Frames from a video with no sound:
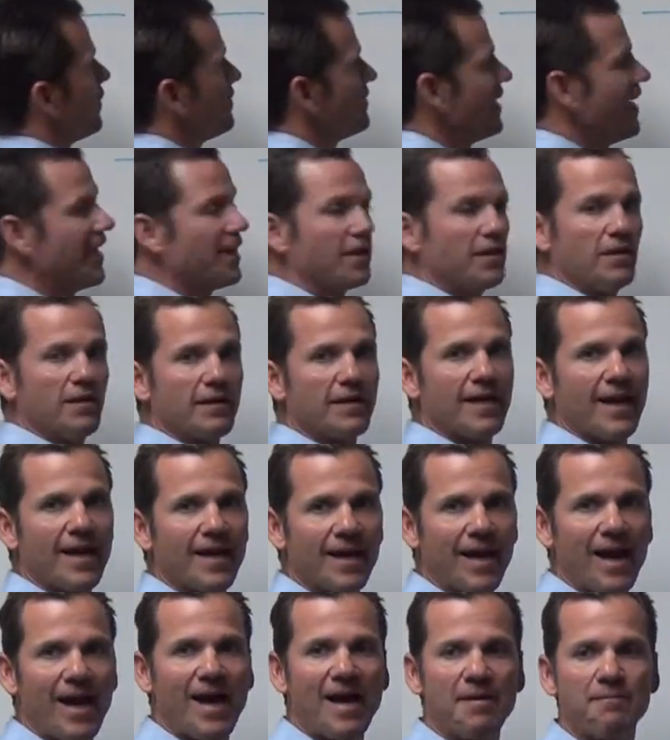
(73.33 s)
when we take a look
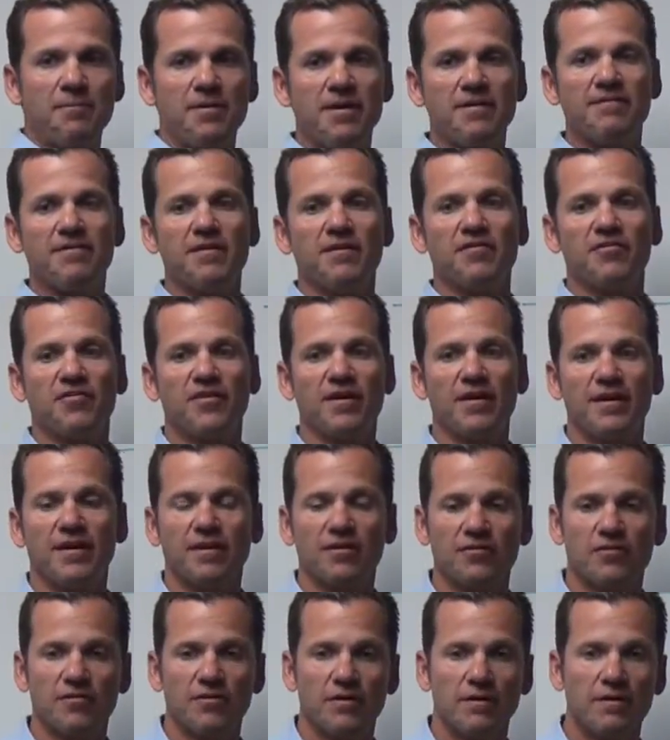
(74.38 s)
at
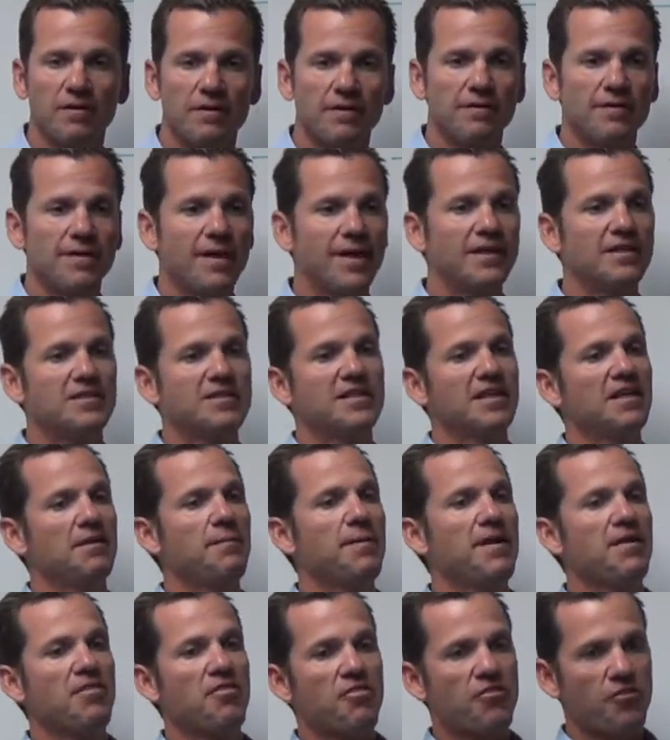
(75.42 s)
IPv6, instead of
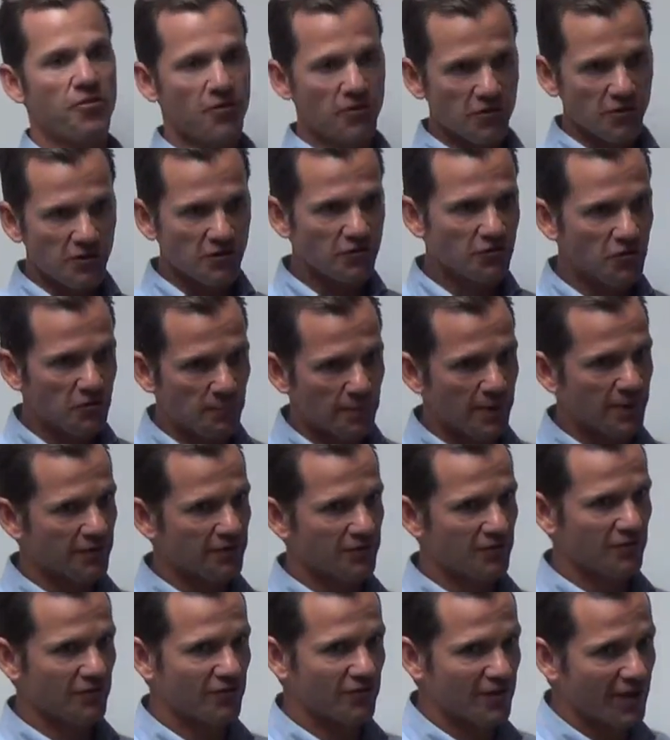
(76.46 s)
being 32
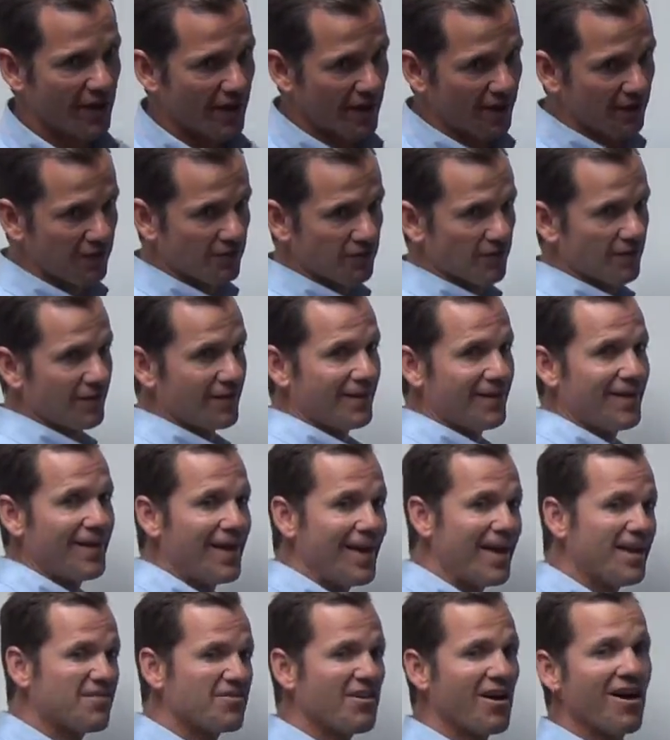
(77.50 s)
bits in size,
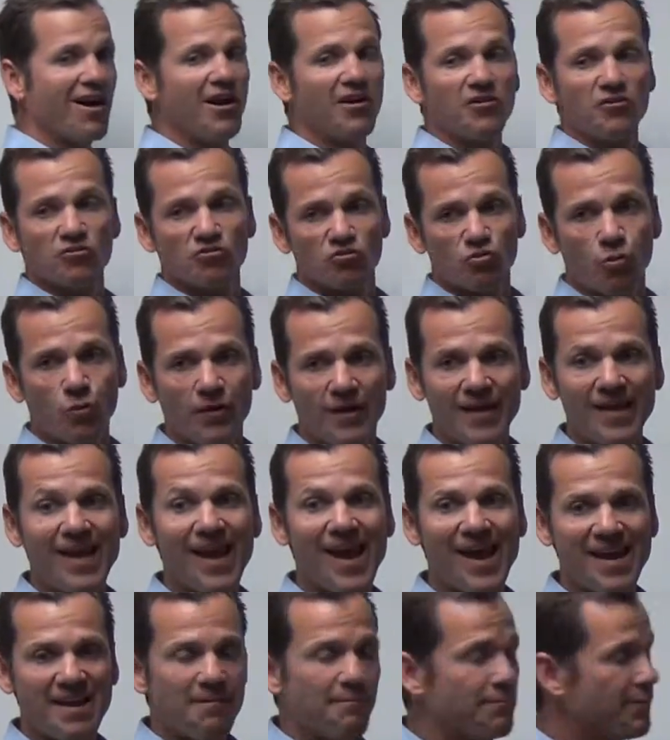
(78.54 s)
it's
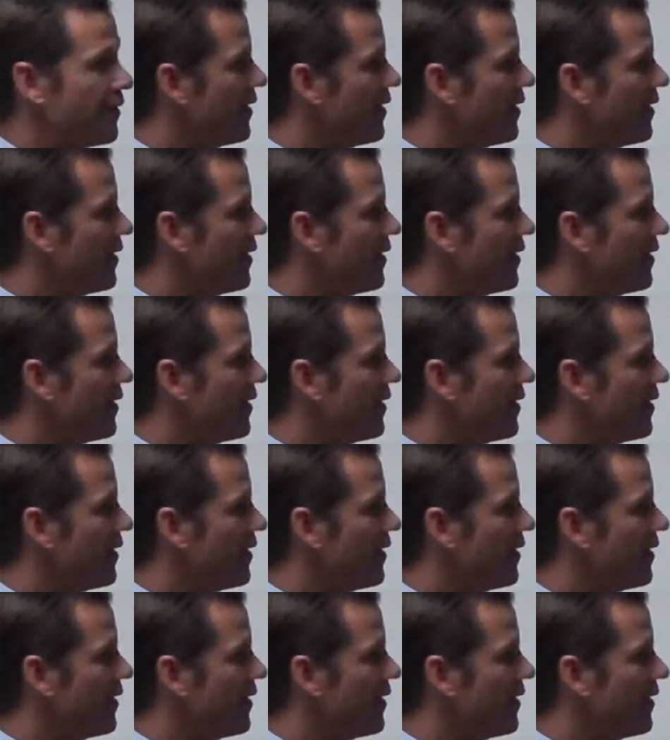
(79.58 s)
128